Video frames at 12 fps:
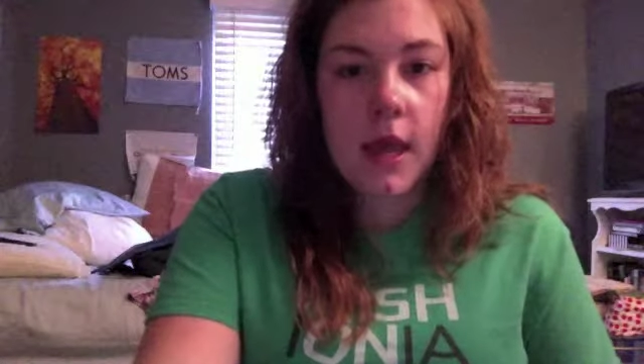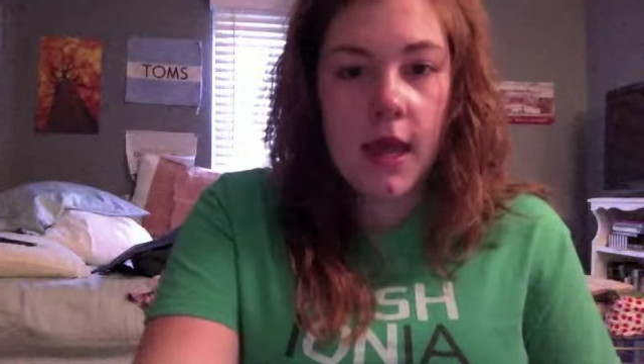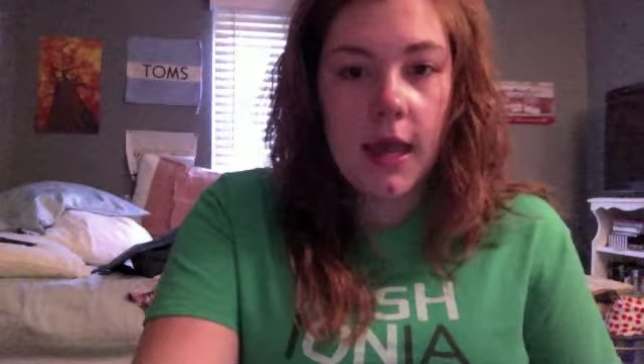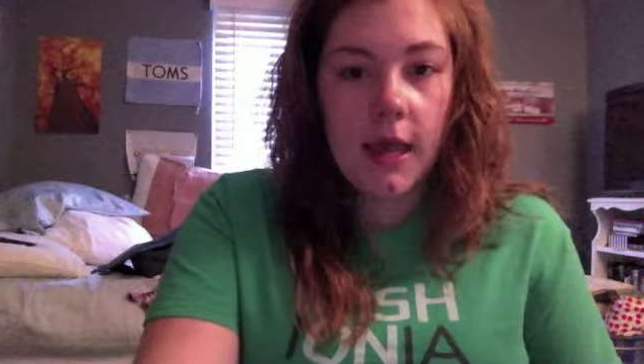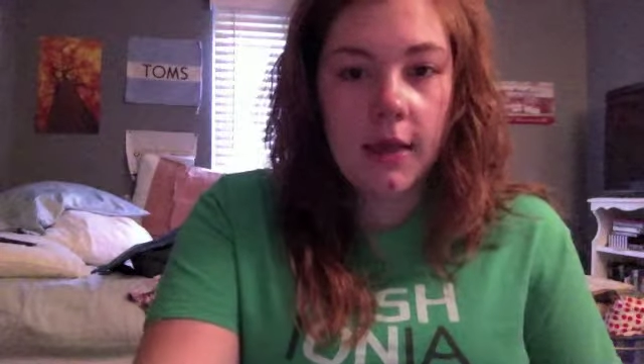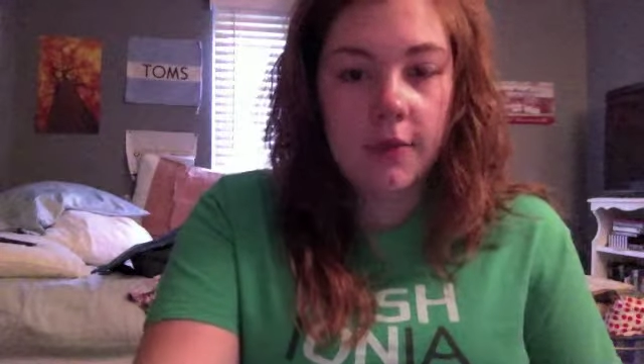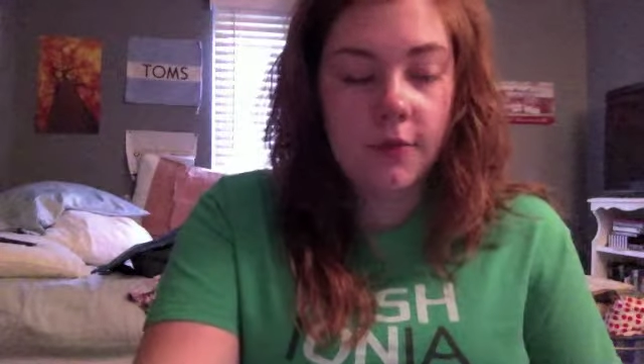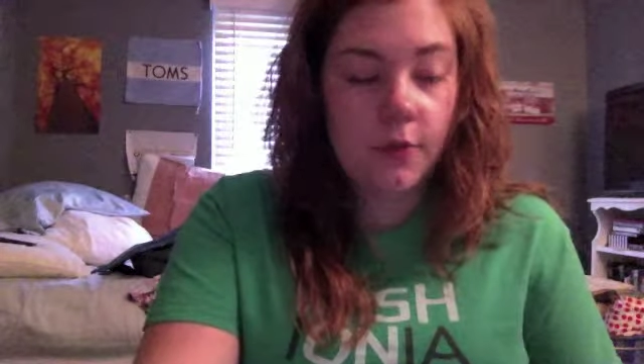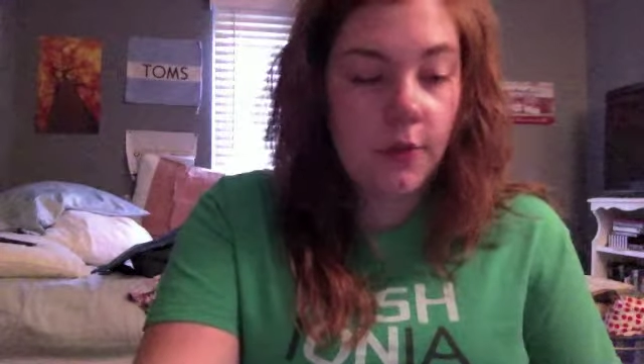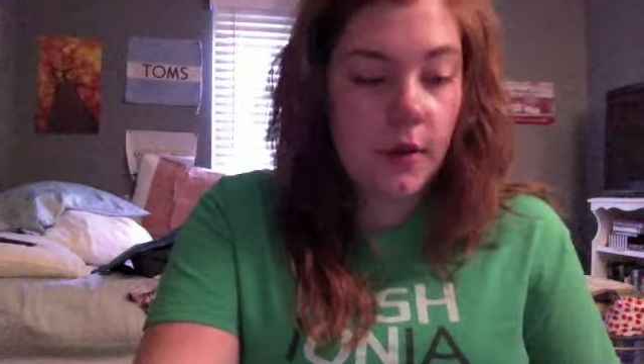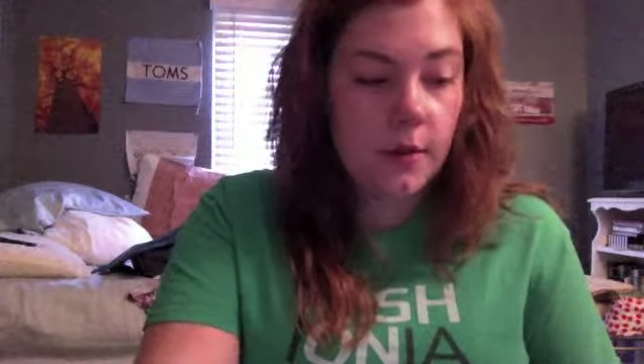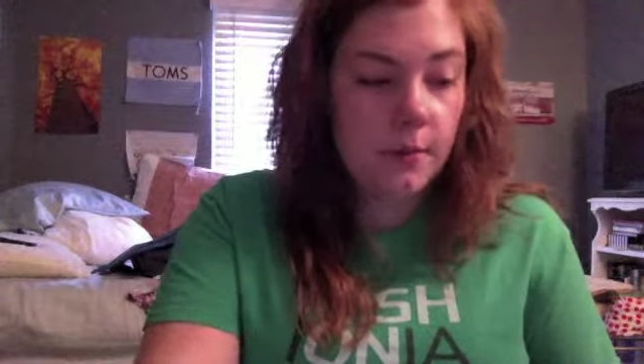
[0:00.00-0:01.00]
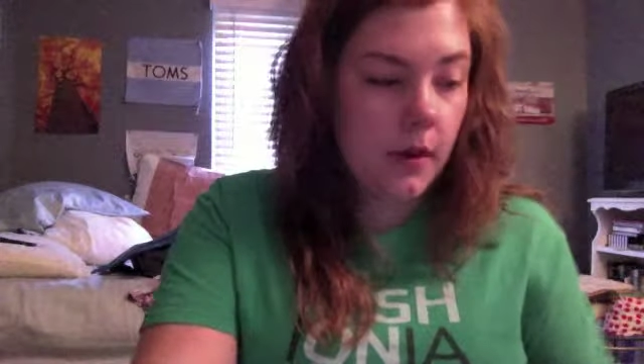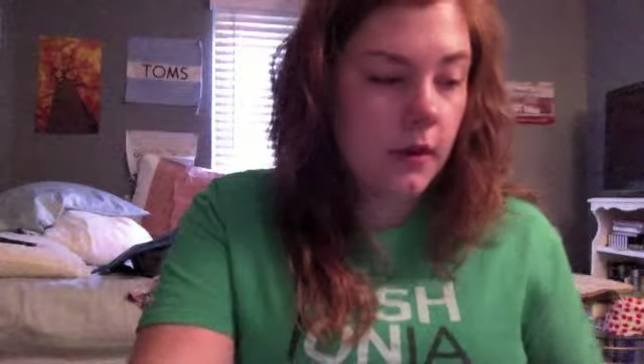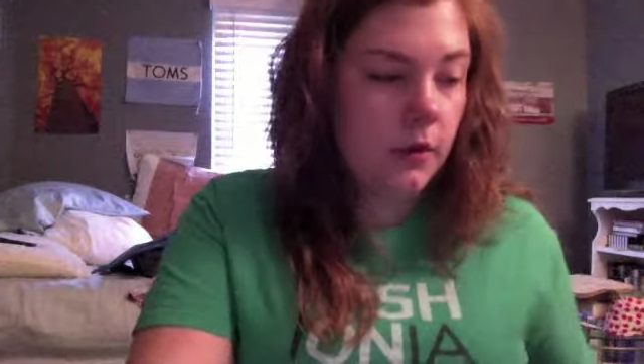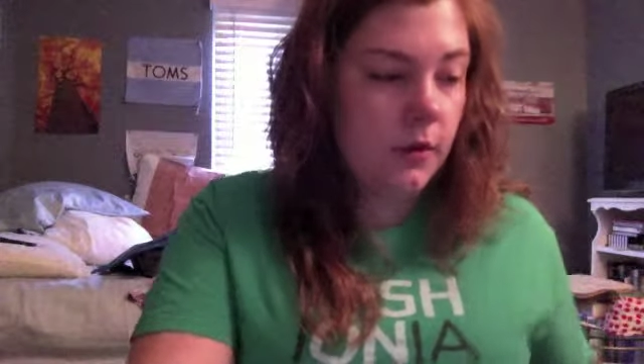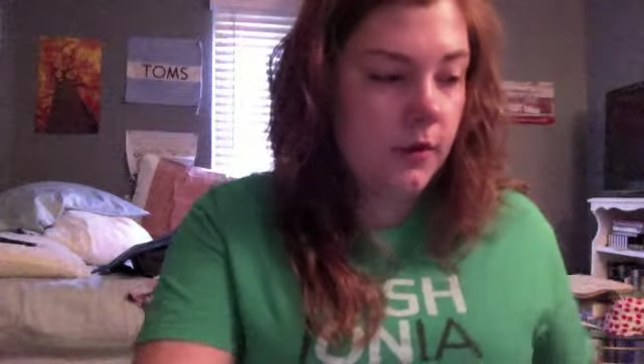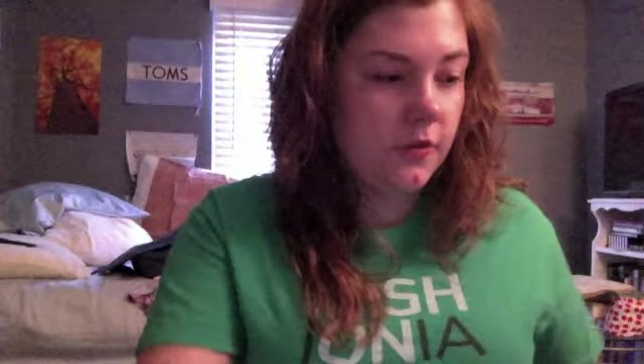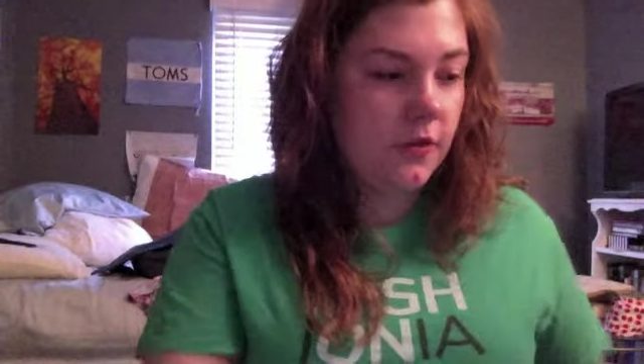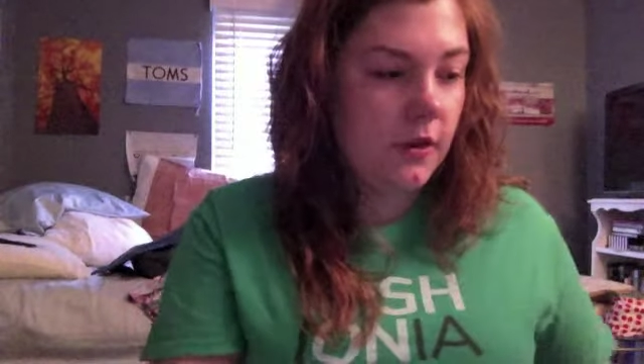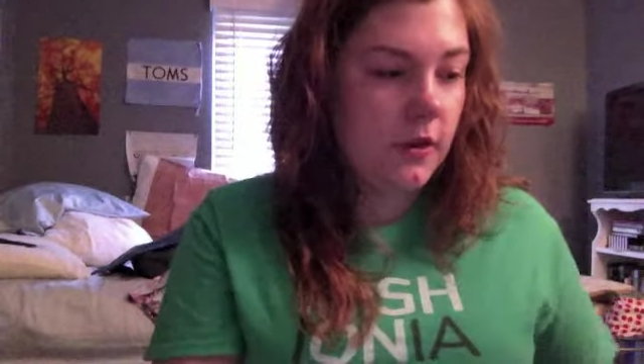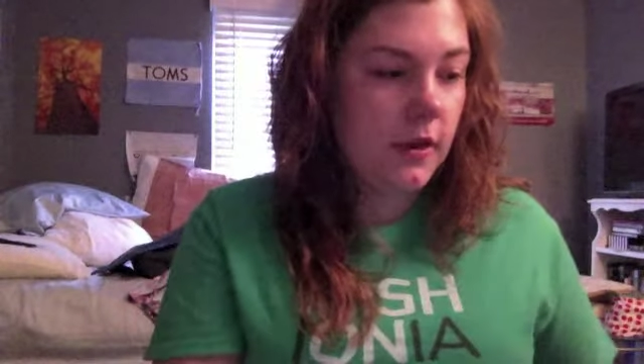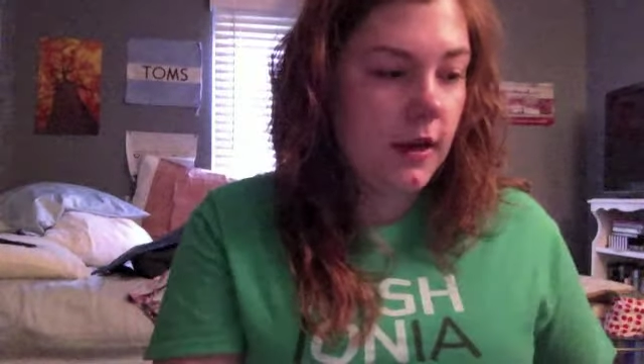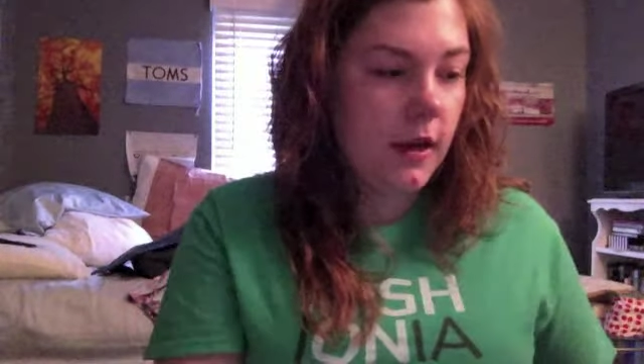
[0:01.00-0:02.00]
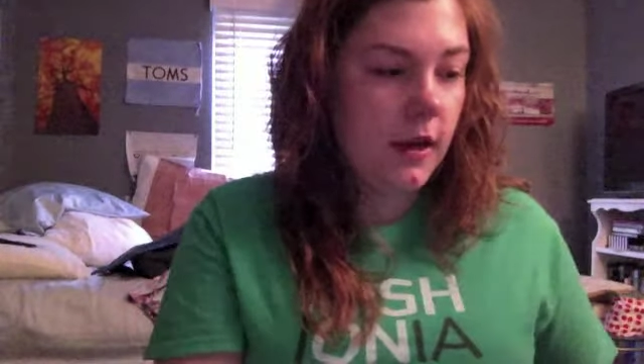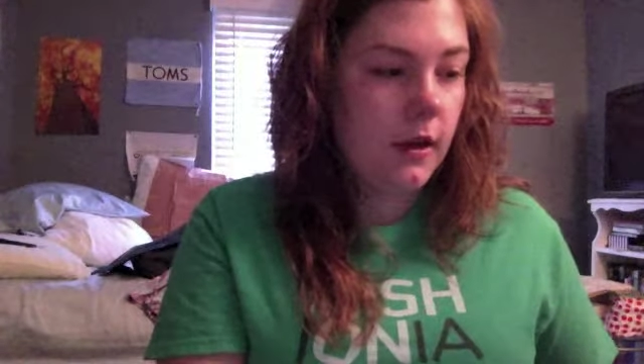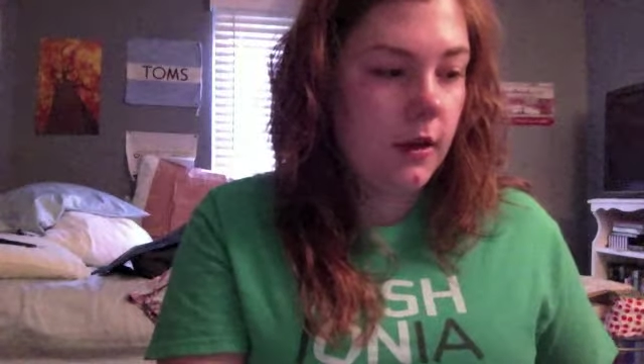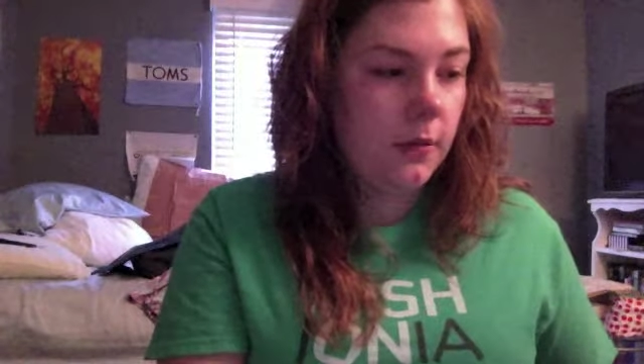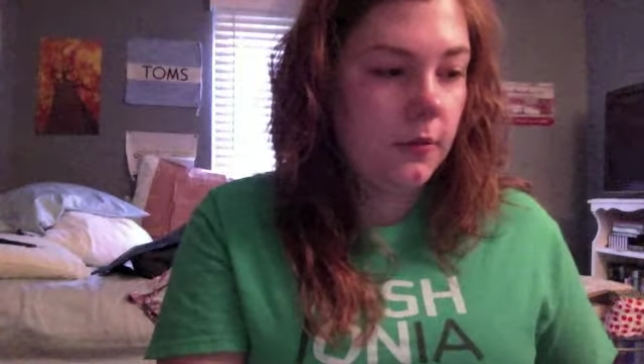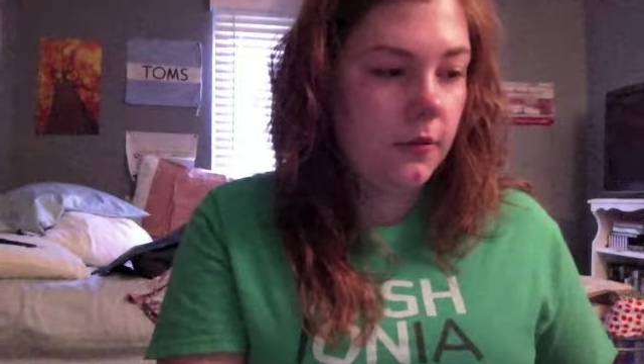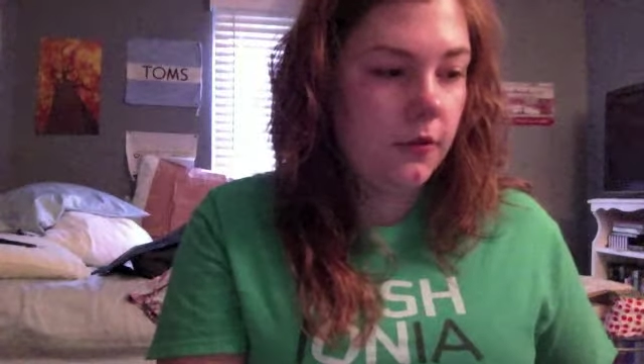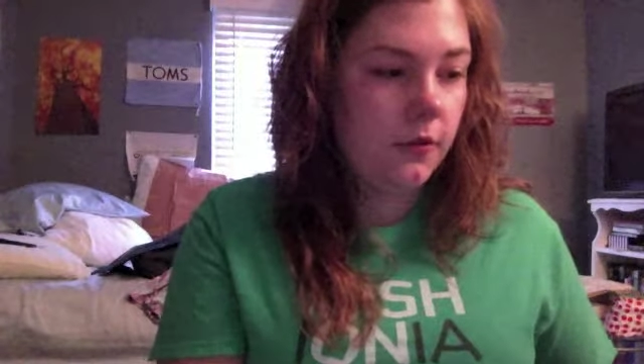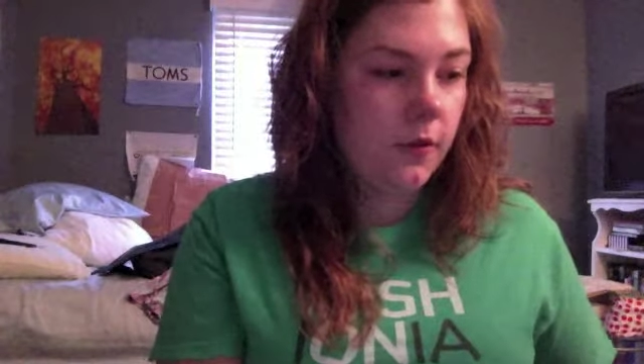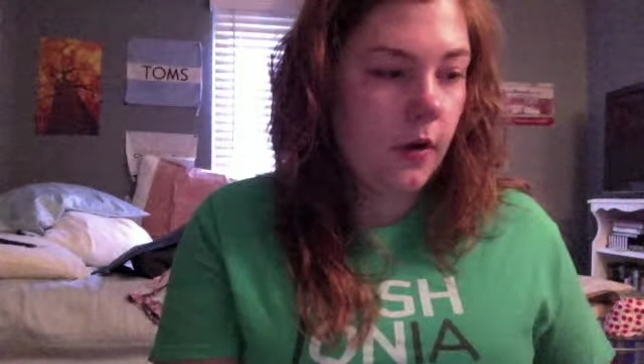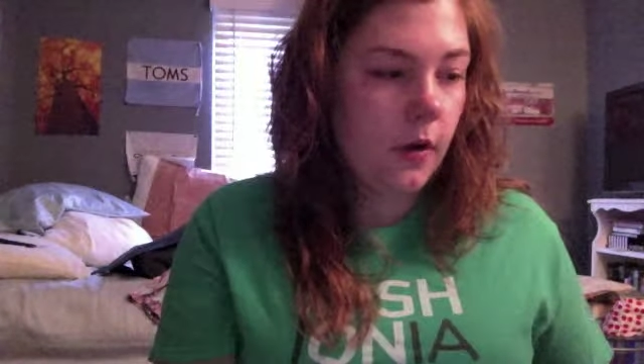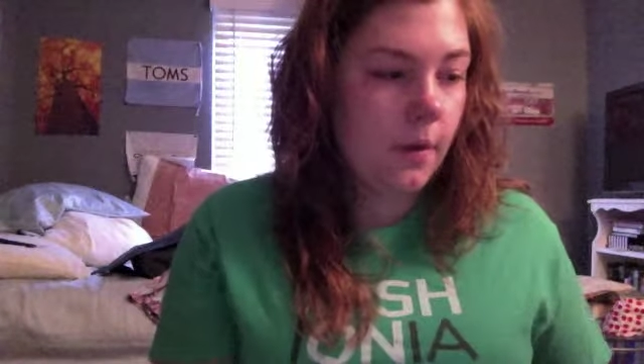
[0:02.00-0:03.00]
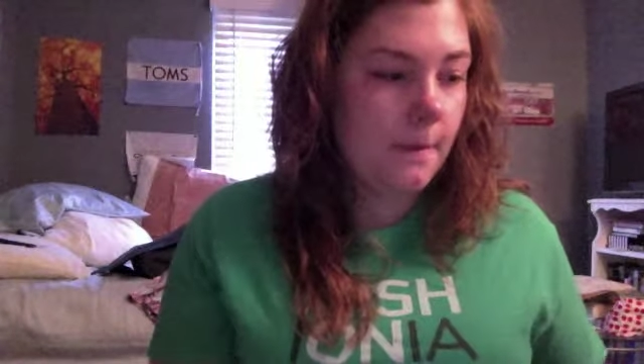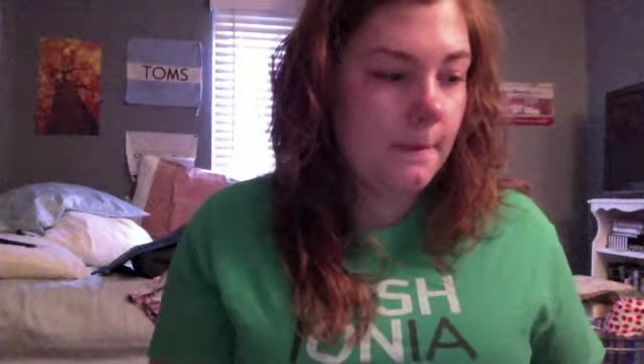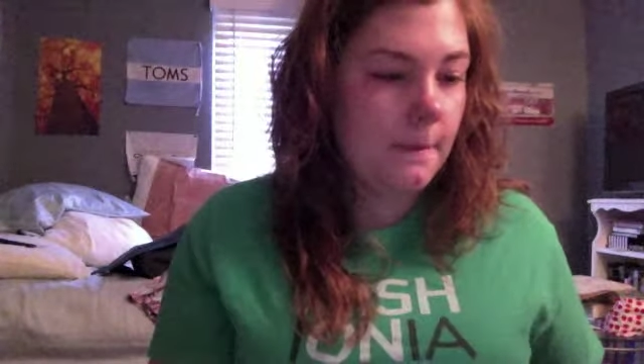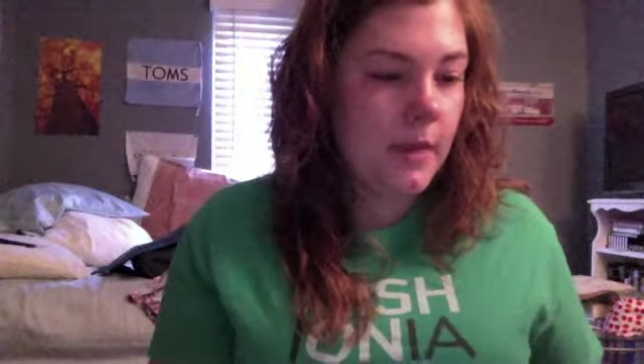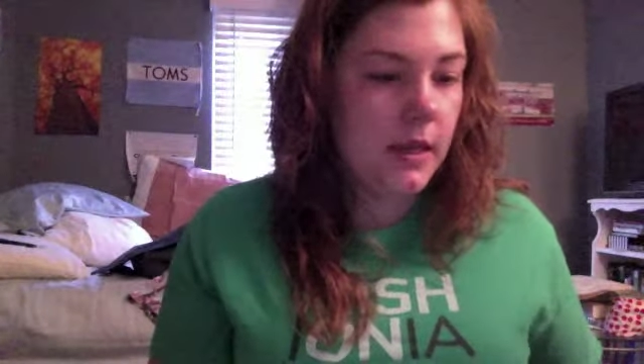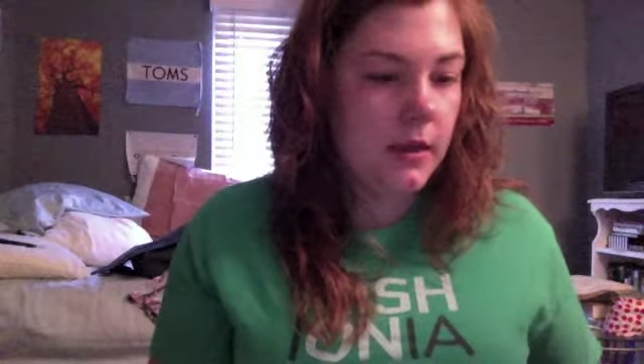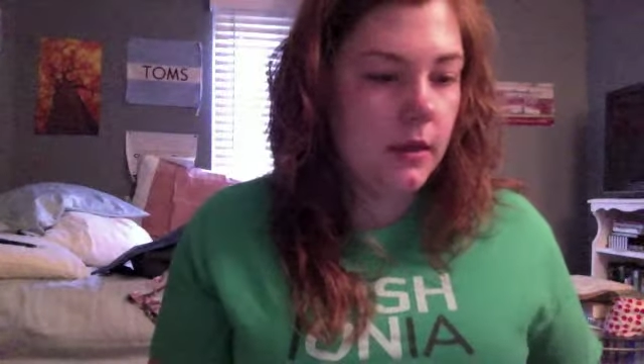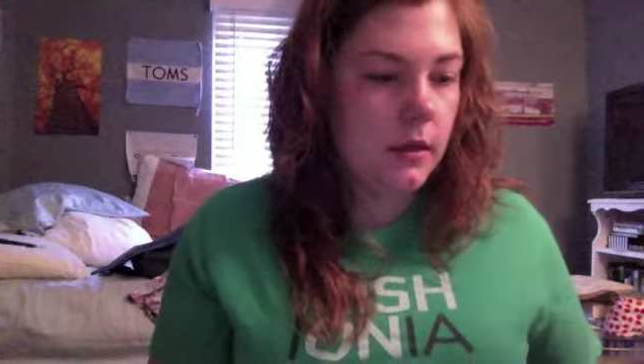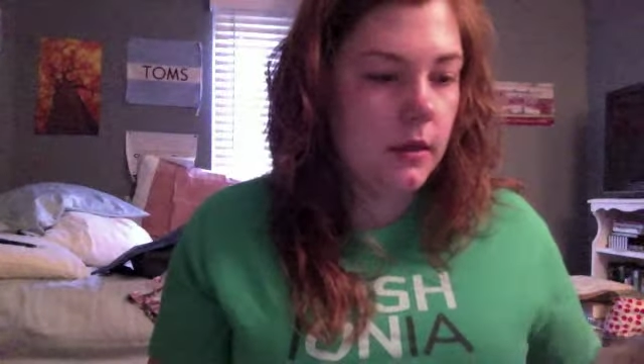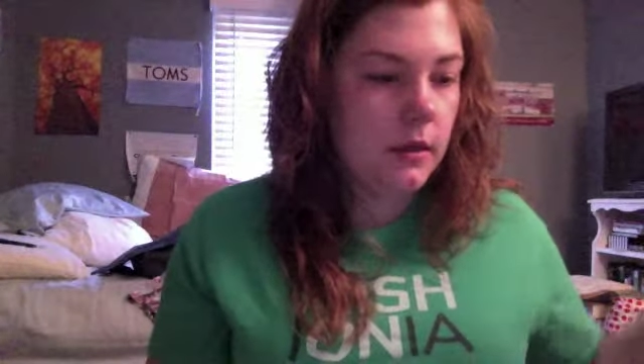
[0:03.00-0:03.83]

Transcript: Hey everyone, my question today comes from Mina